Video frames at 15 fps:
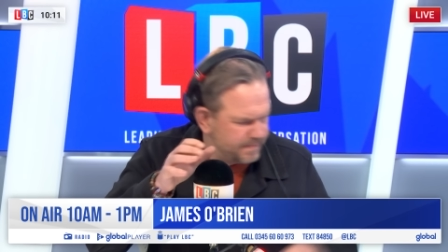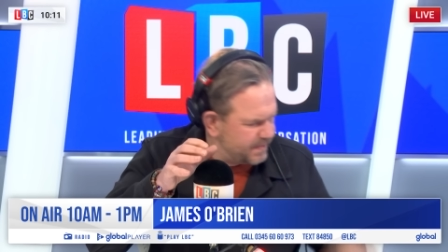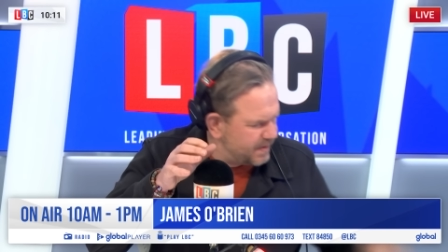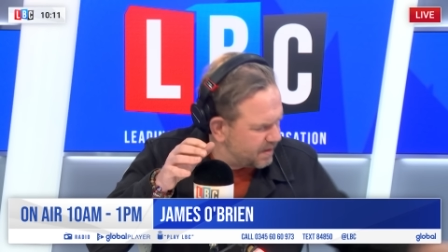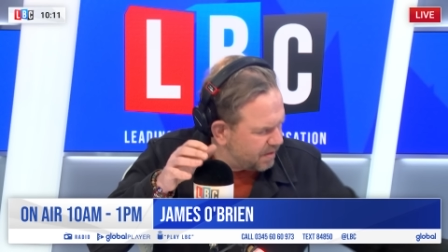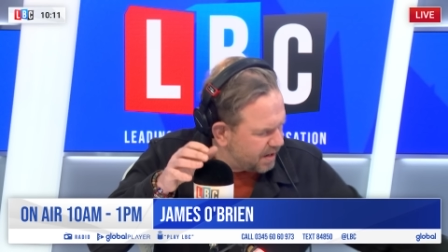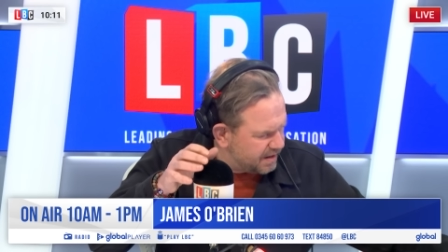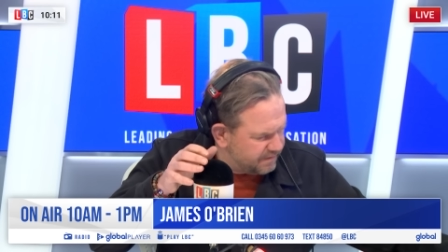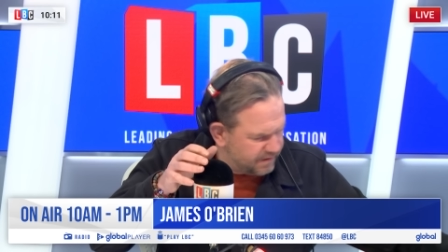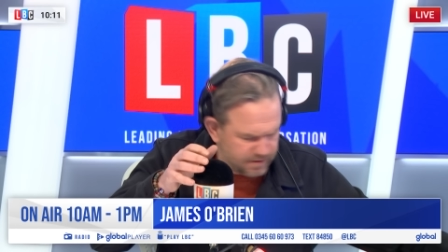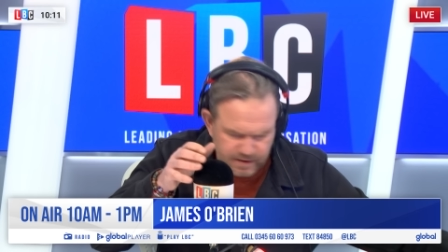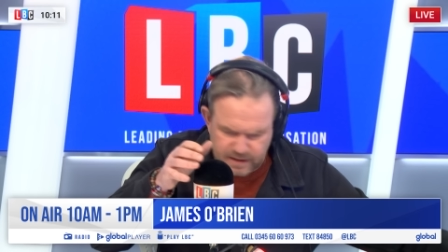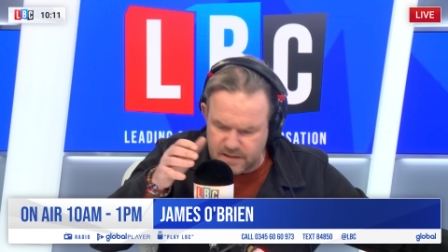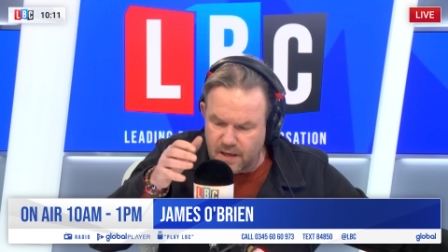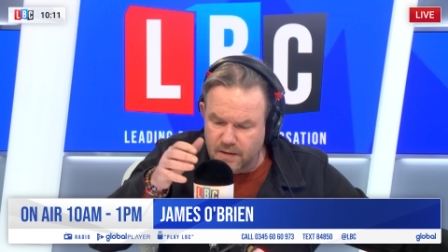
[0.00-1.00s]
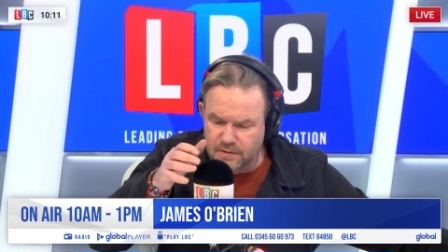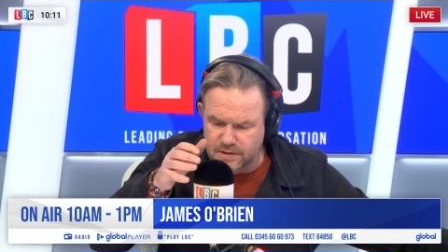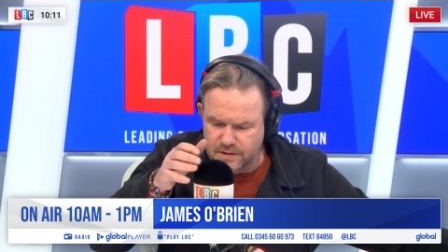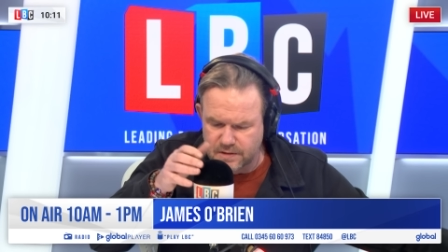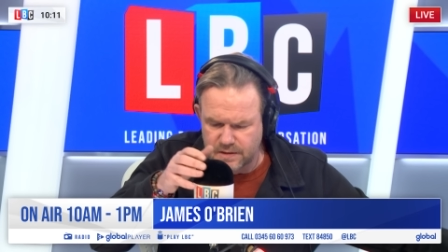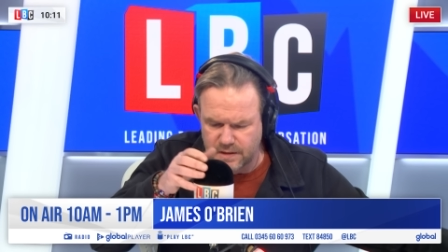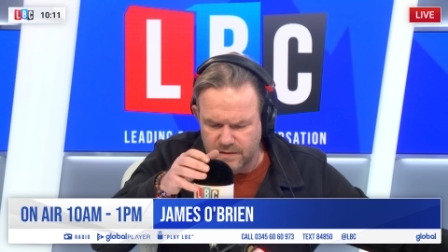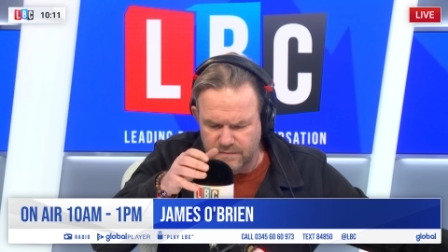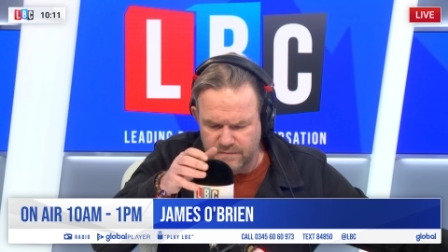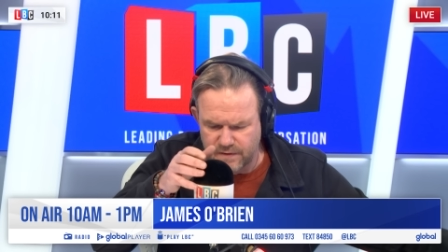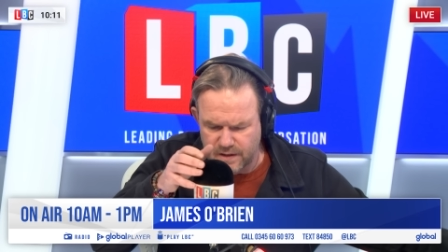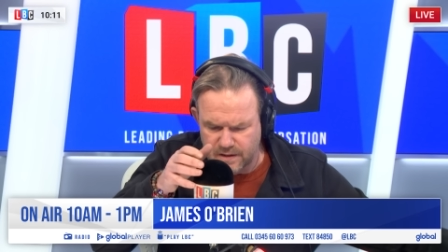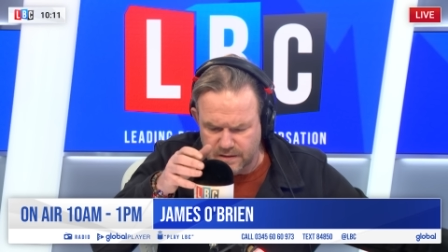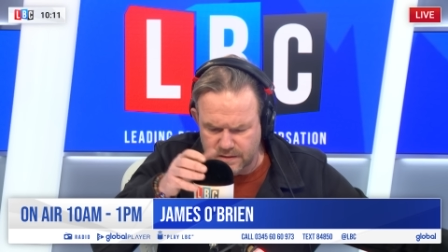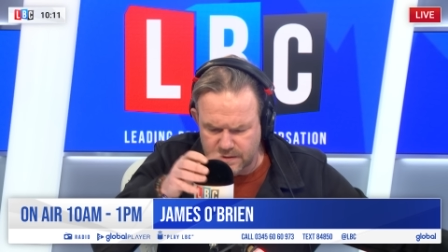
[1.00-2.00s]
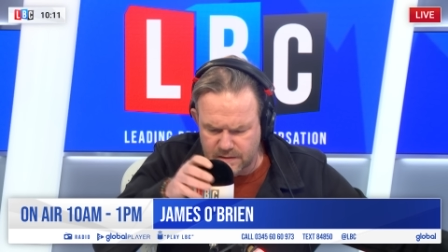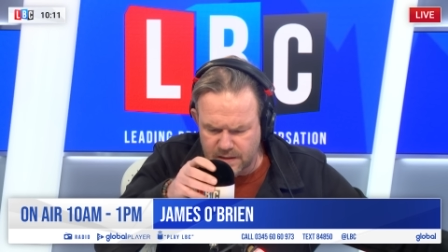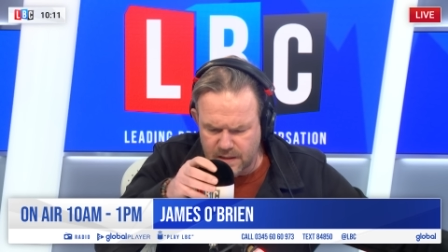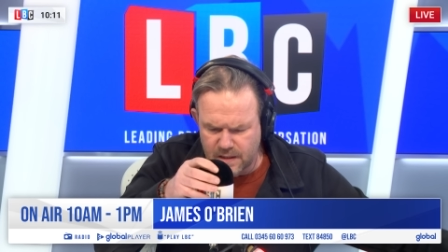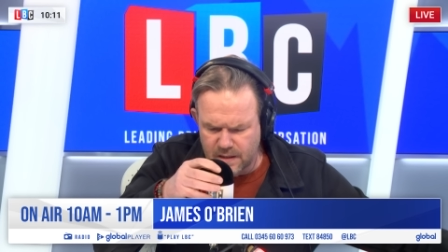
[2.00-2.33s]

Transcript: crave your indulgence in advance,